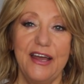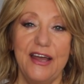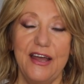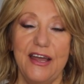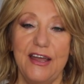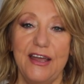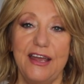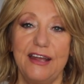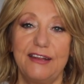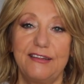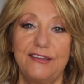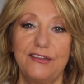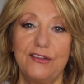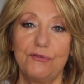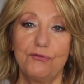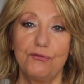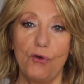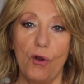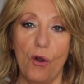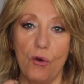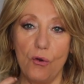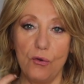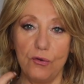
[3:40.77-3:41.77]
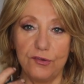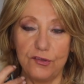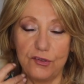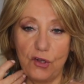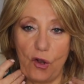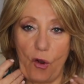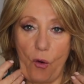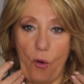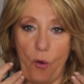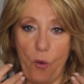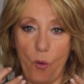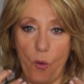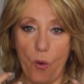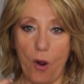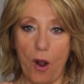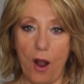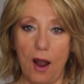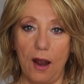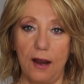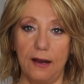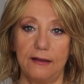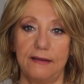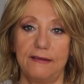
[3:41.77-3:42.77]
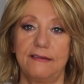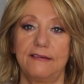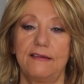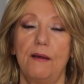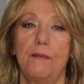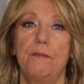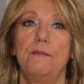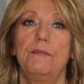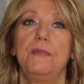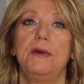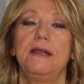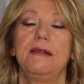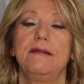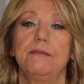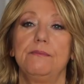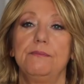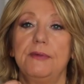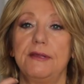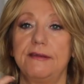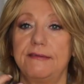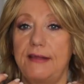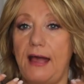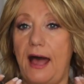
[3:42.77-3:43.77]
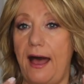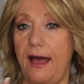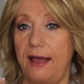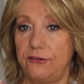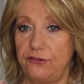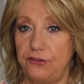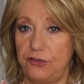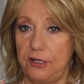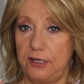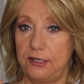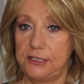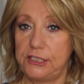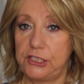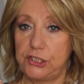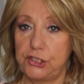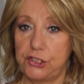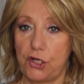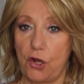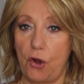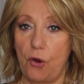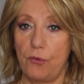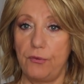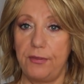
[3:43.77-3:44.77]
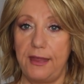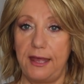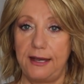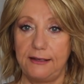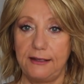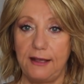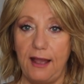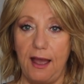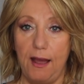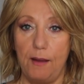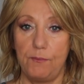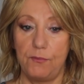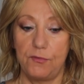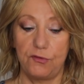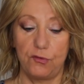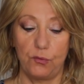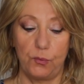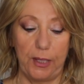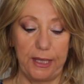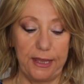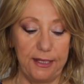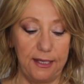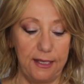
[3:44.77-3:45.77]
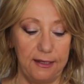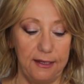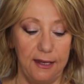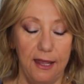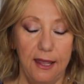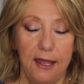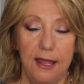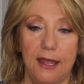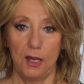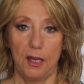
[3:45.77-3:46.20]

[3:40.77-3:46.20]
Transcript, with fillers: It's the rose quartz massaging stone that comes with it.